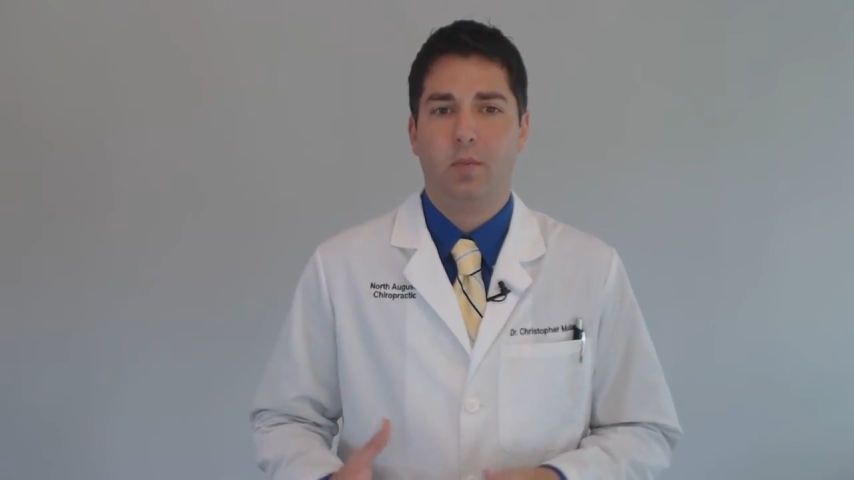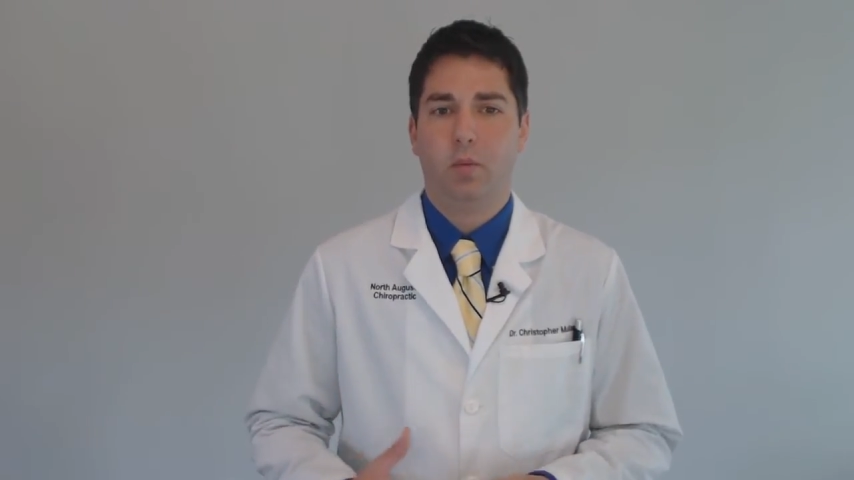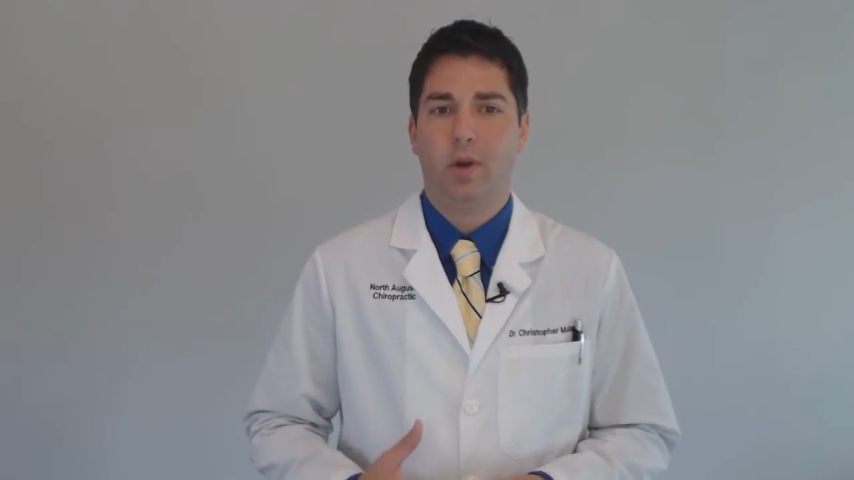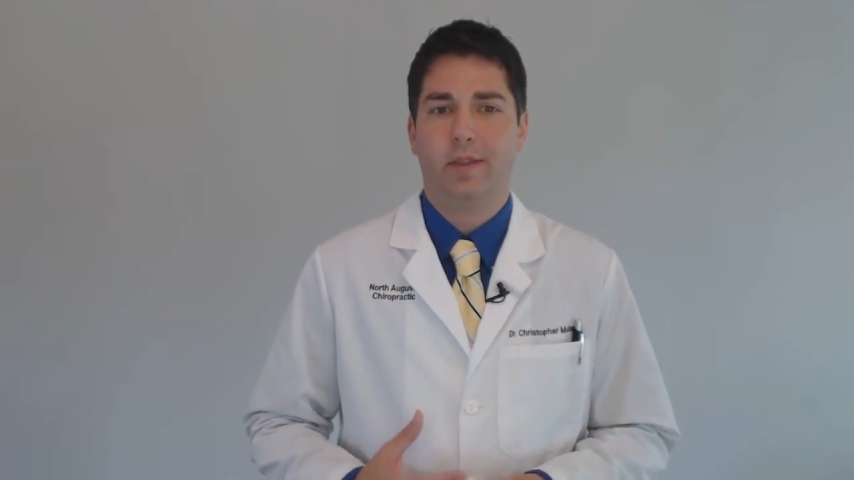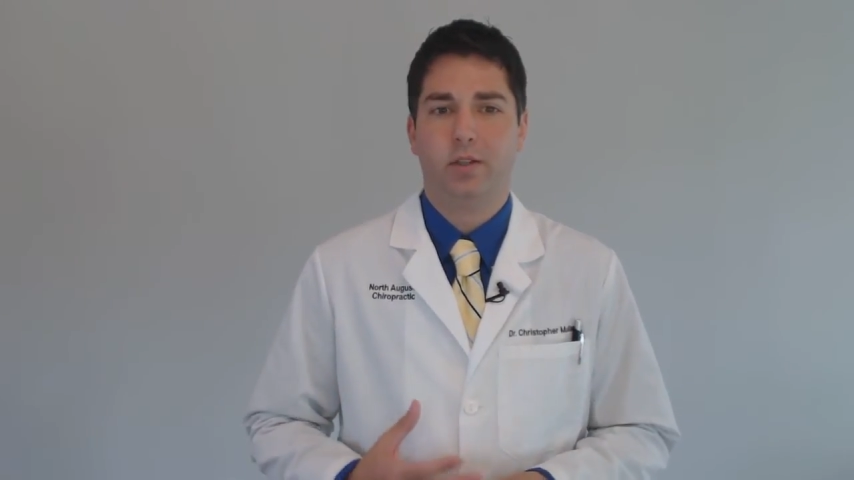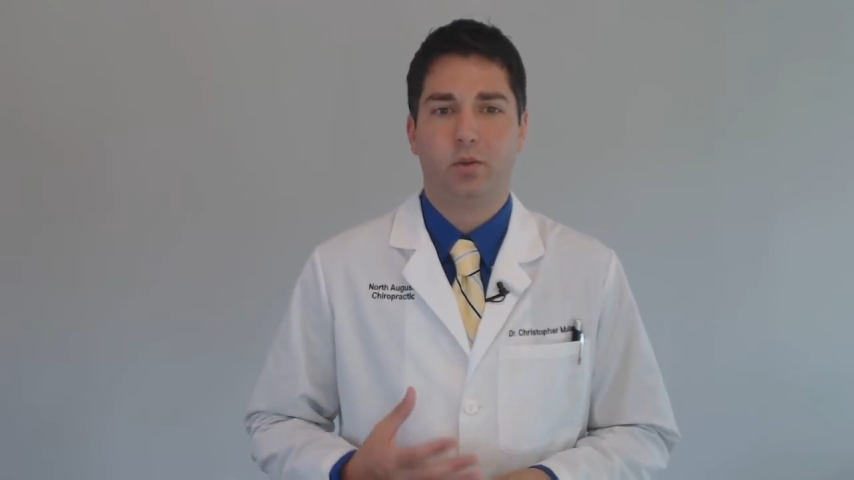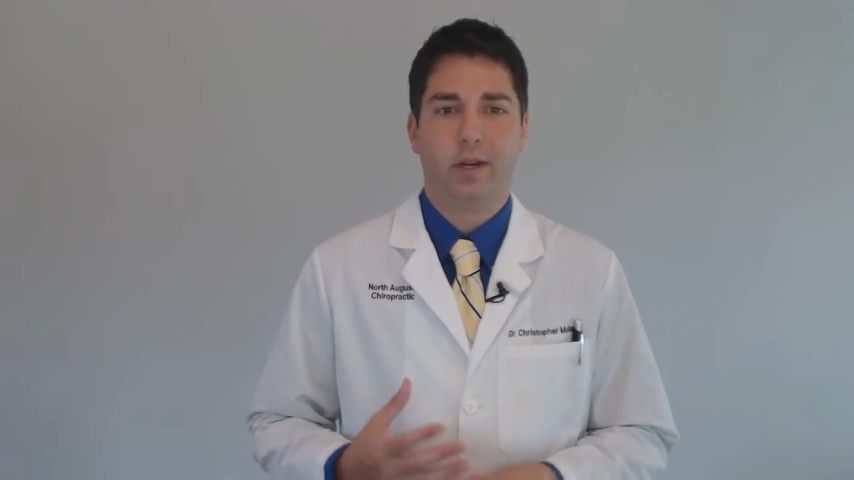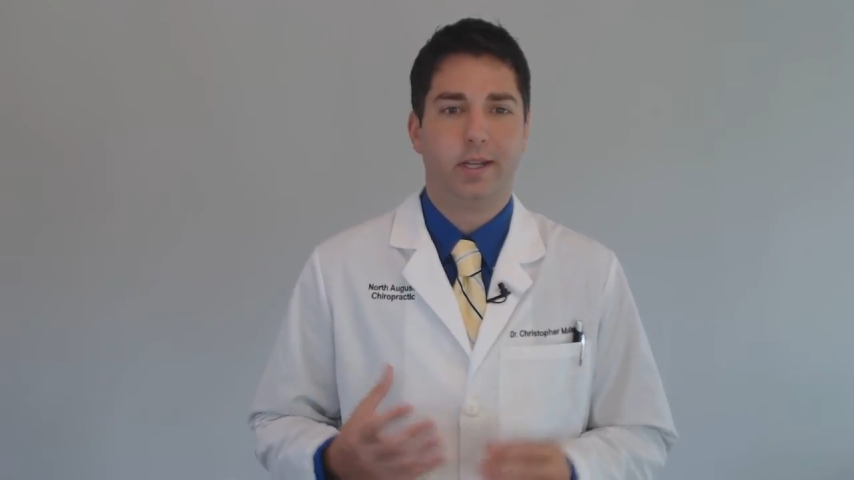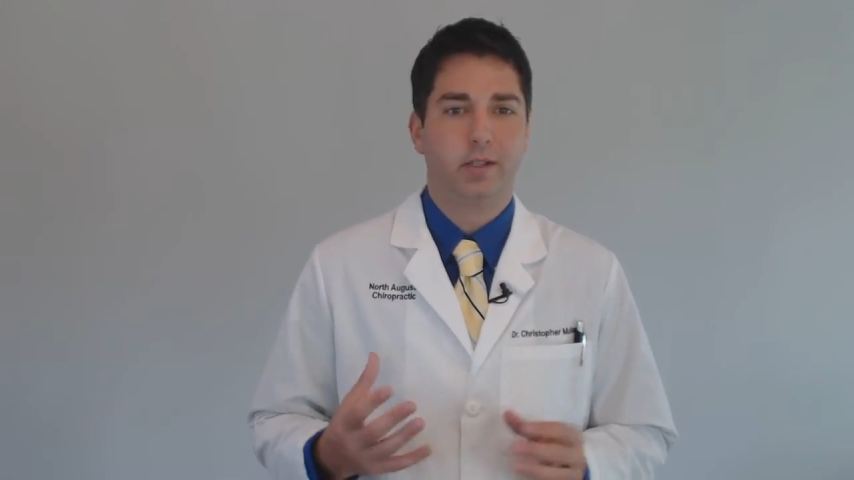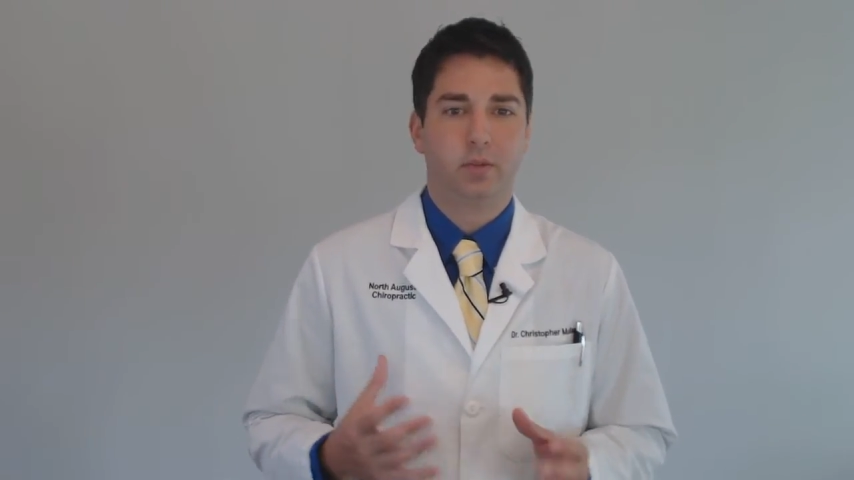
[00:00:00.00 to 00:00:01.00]
But when the
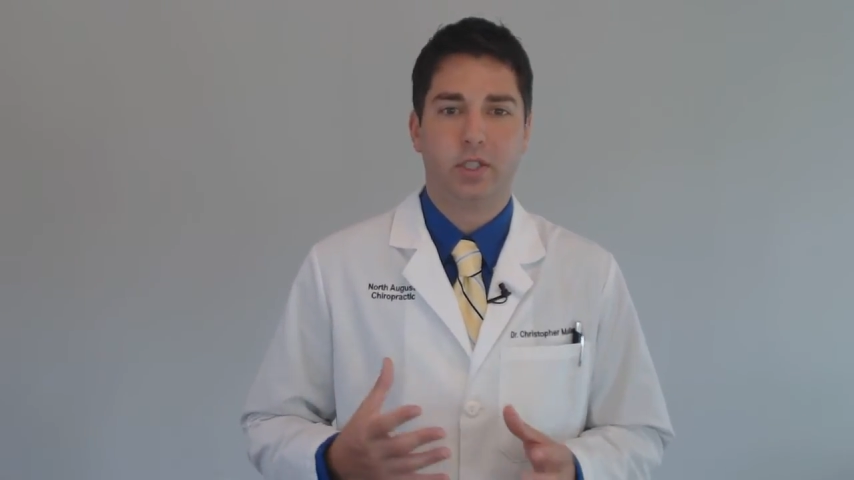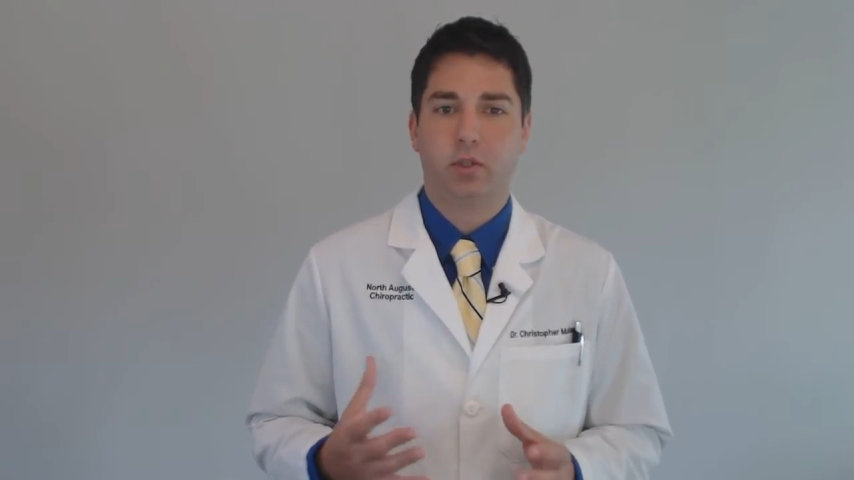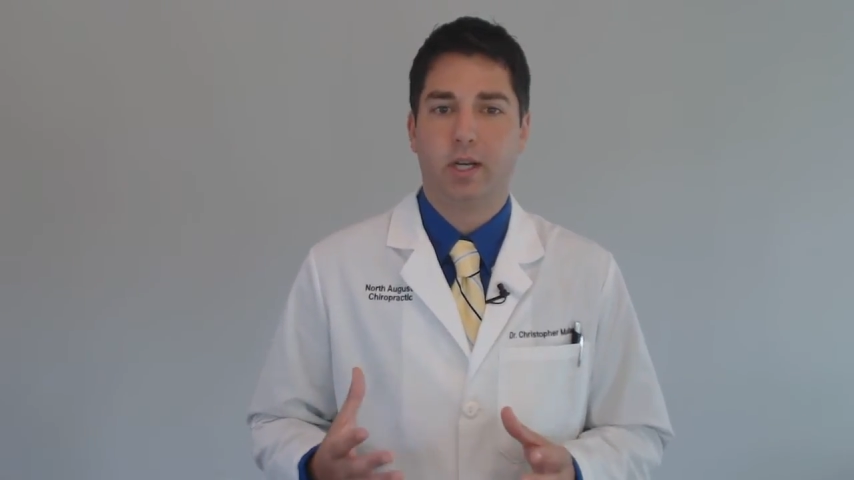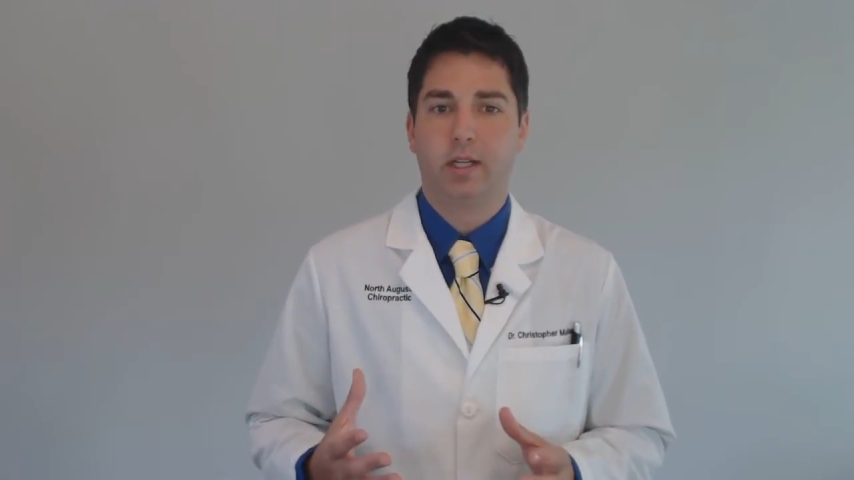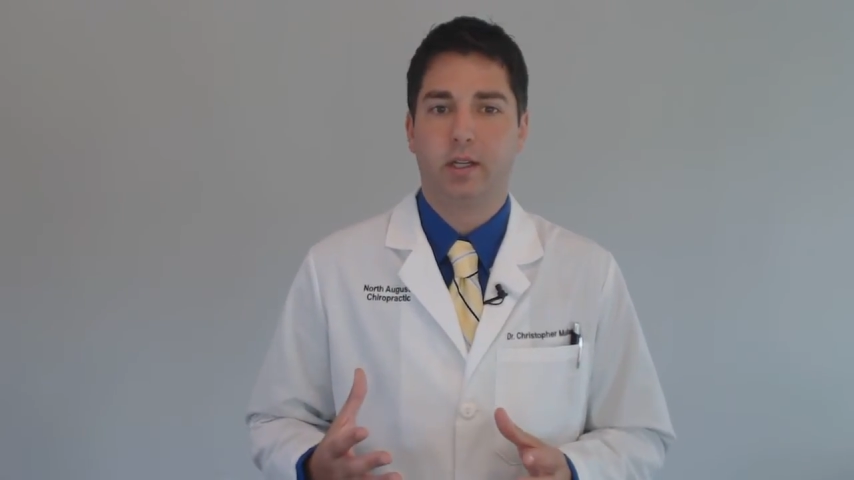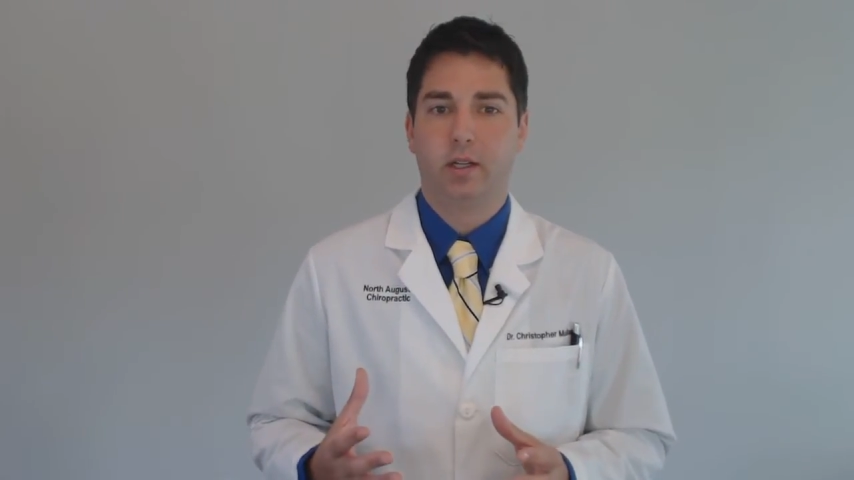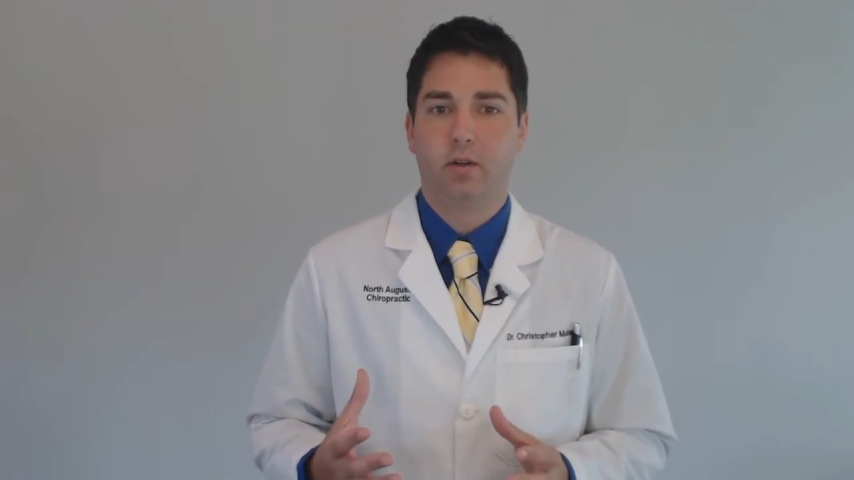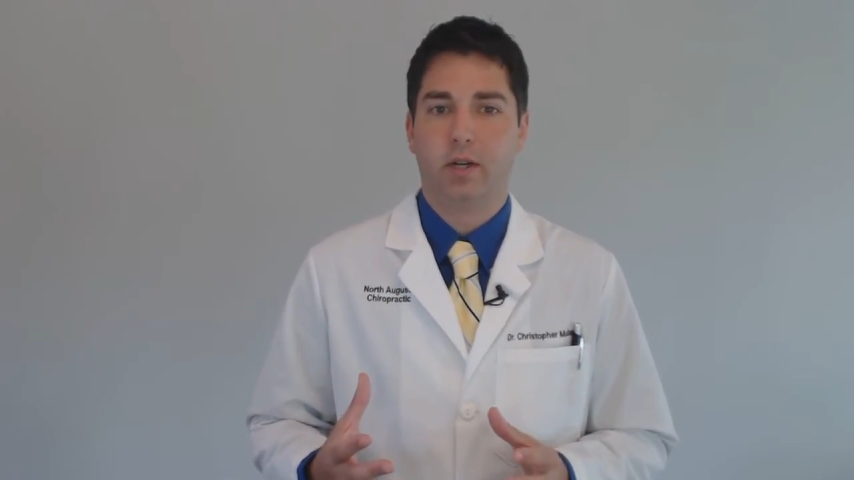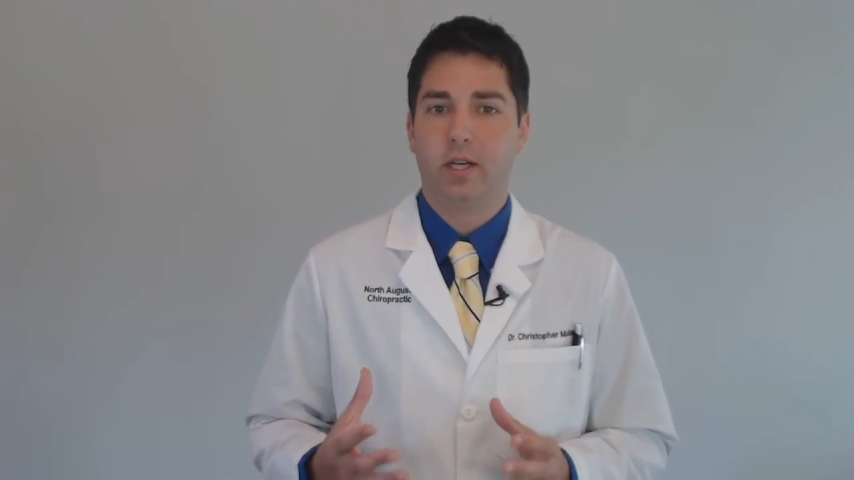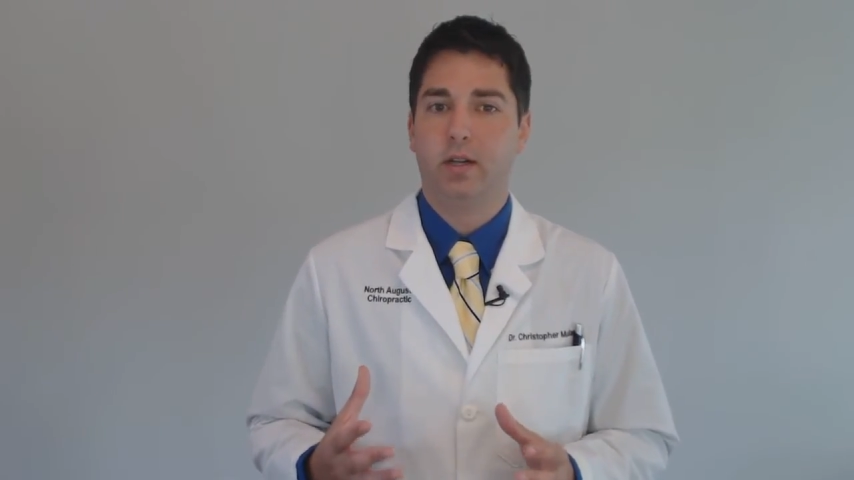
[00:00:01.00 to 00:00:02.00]
joint gets restricted or